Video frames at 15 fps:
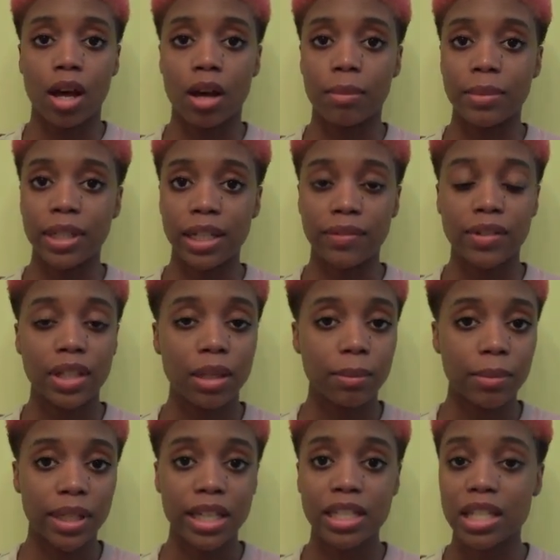lifted and
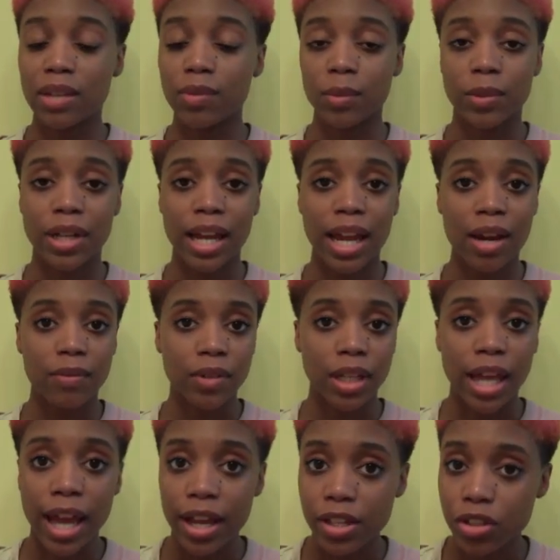bleached even when I have
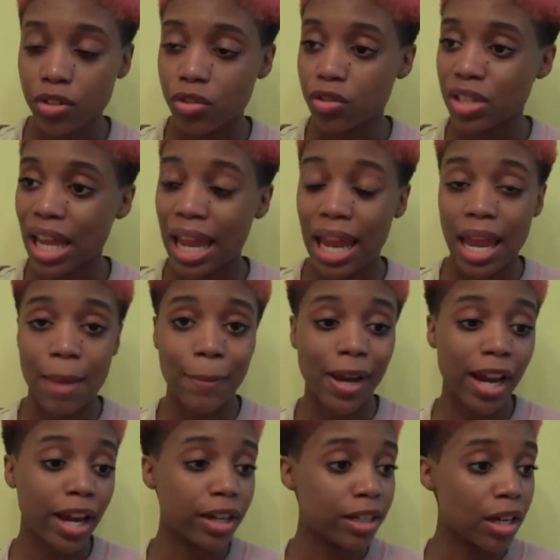relaxers, and my
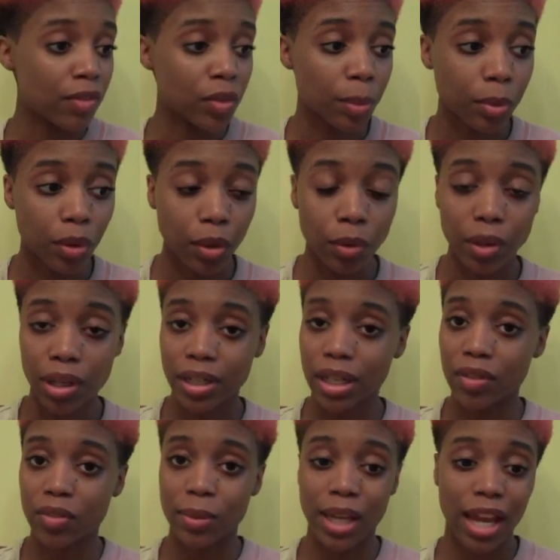hair never broke and
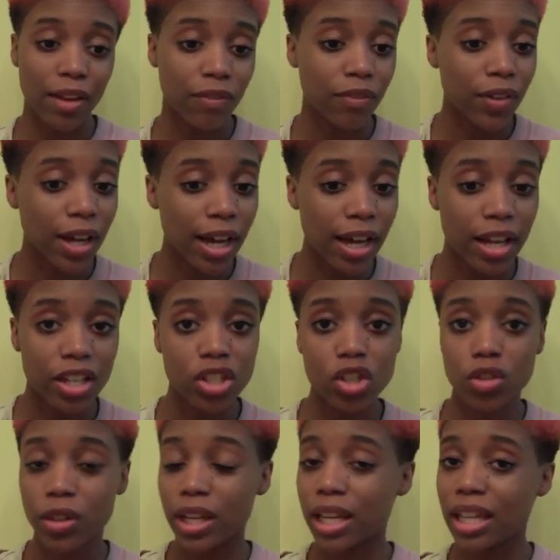never became fine,
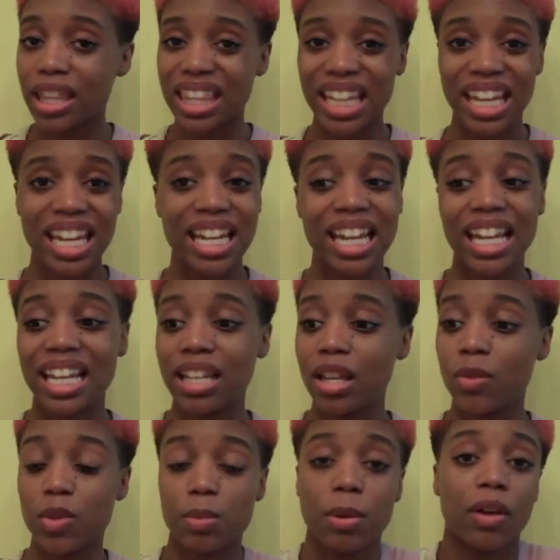stringy, thin. It
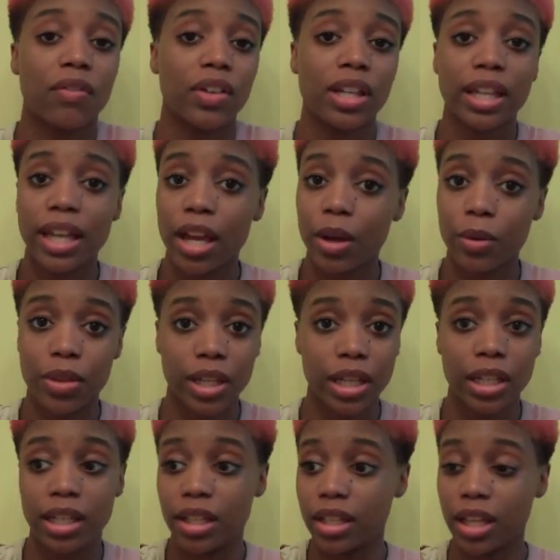was perfectly healthy.
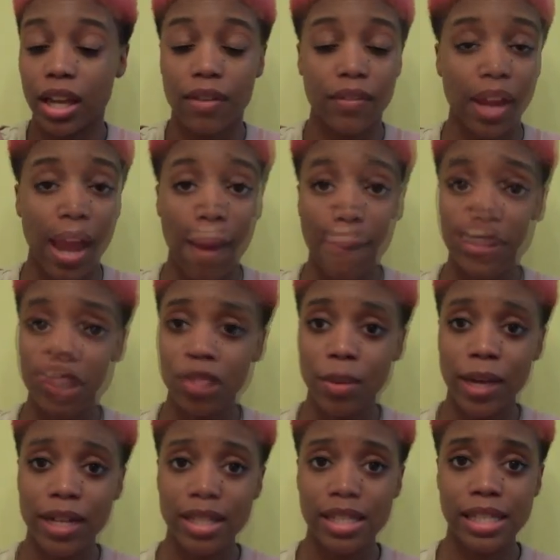Nothing ever happened.
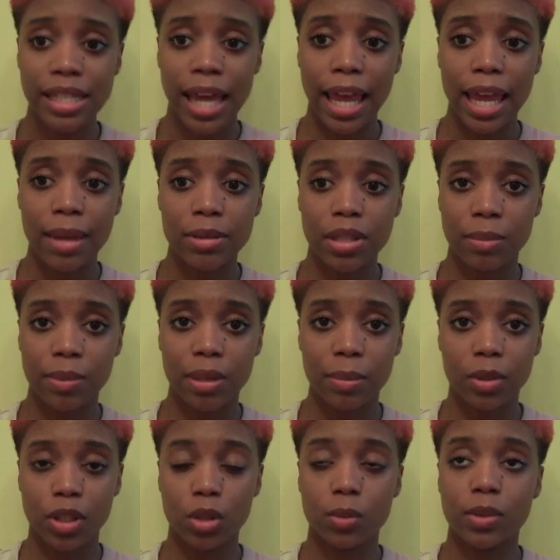Everybody's the same. Some people,
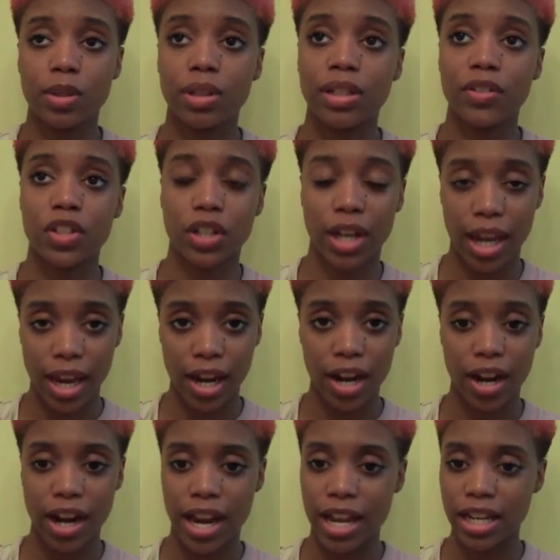you will lift your hair
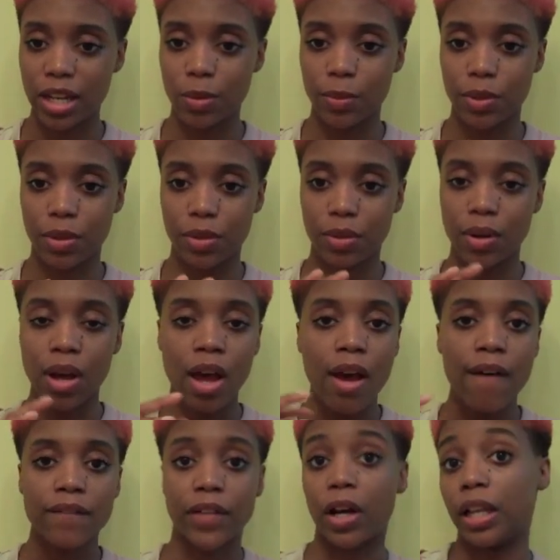and it will
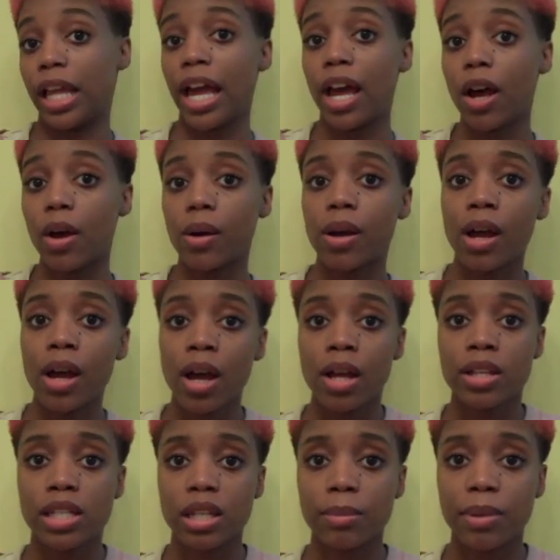fall out.
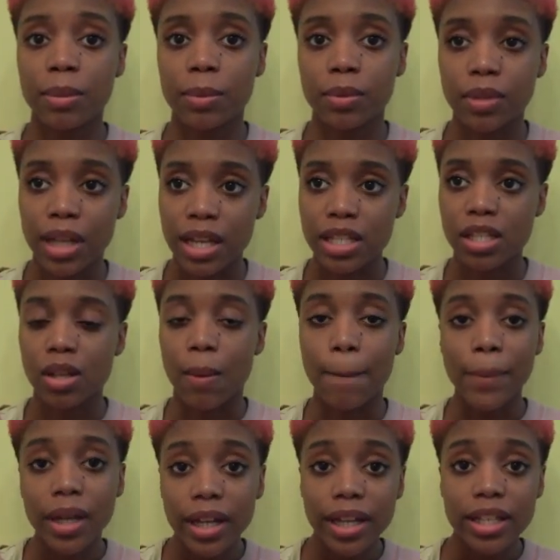Some people not so
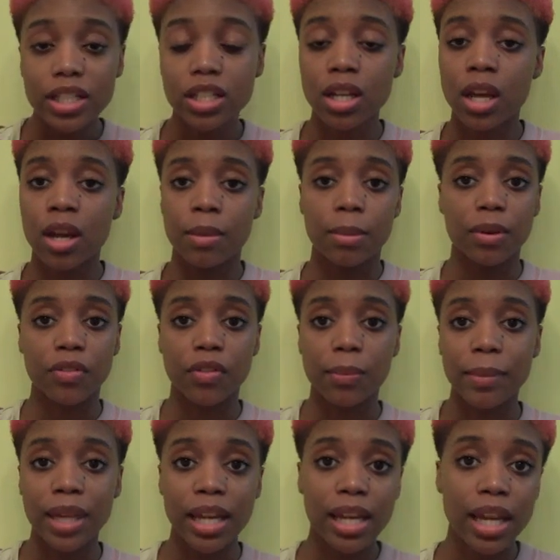much. But for
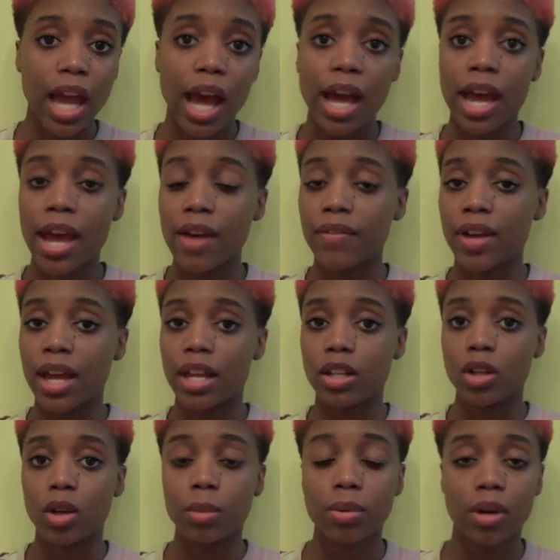me, I have had
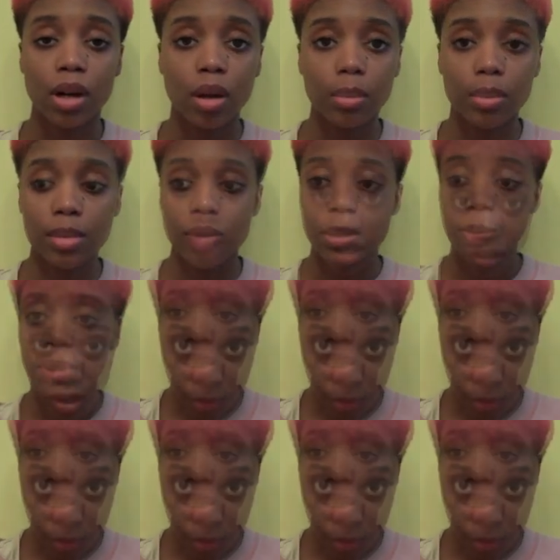no problems. But